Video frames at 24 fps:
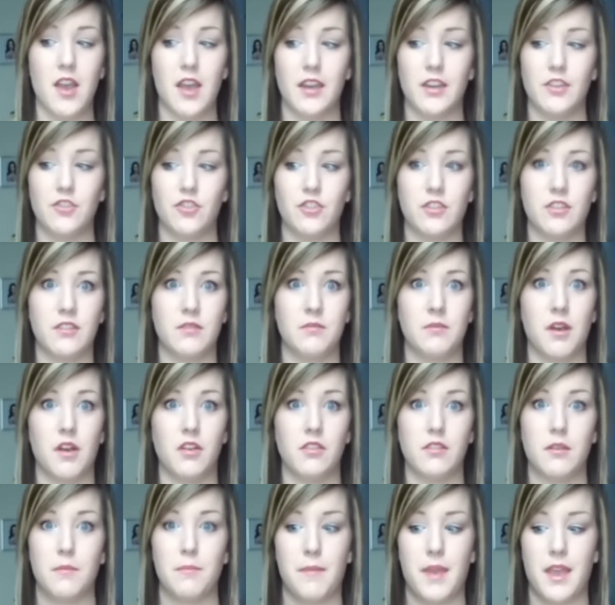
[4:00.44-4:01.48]
and it just
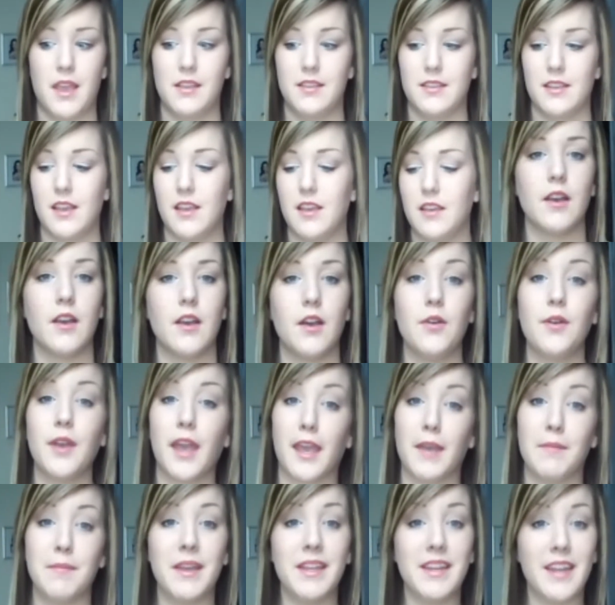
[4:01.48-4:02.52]
smells amazing.
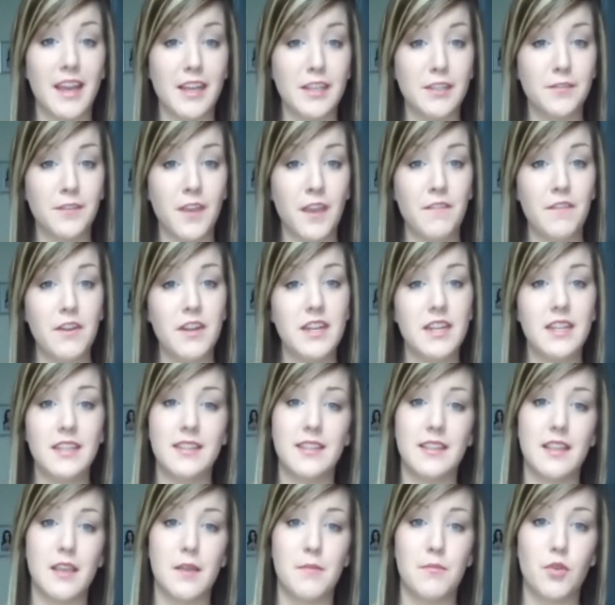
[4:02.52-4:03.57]
Okay, my next favorite
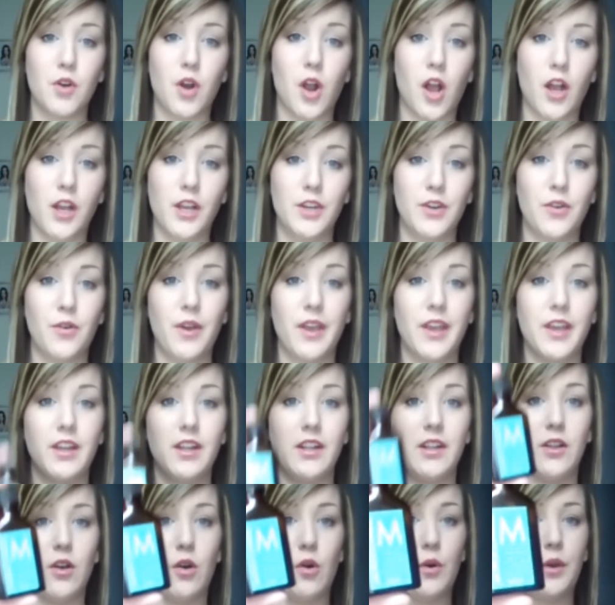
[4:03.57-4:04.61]
is the
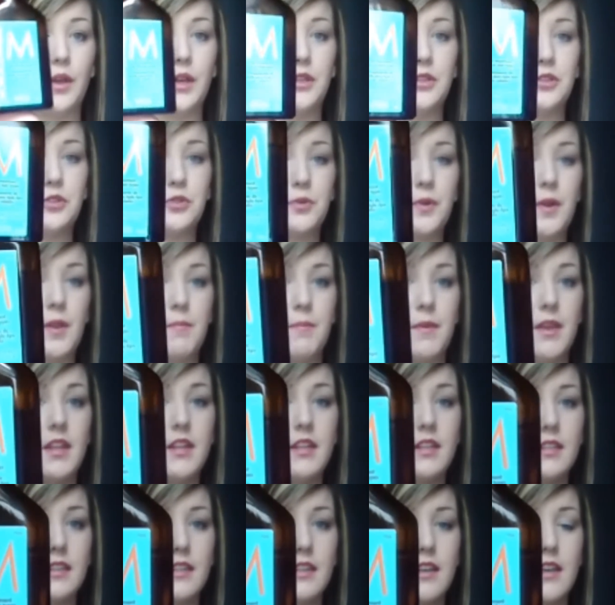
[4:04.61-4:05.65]
Moroccanoil Oil
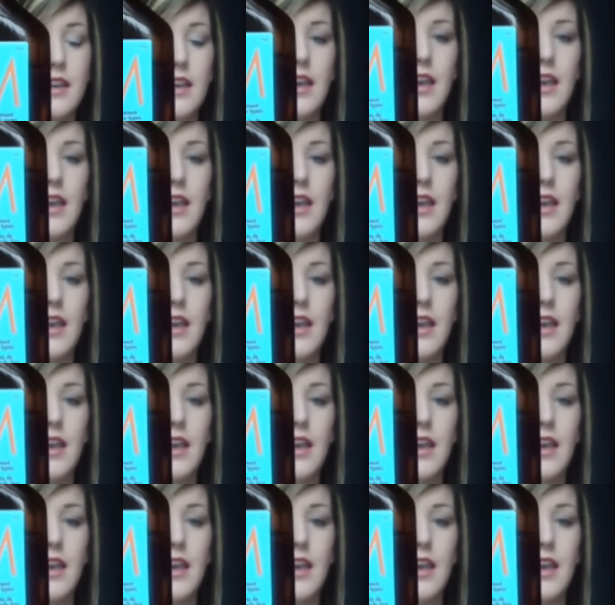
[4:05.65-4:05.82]
Treatment.